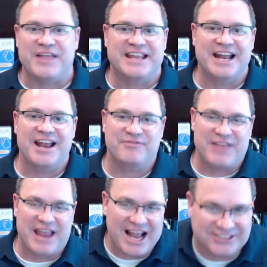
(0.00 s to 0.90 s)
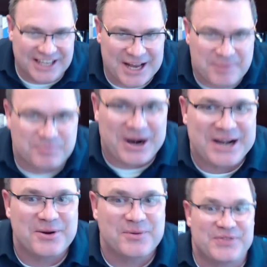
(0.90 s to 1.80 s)
if they actually get
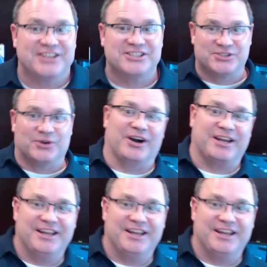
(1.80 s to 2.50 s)
pregnant with that stork,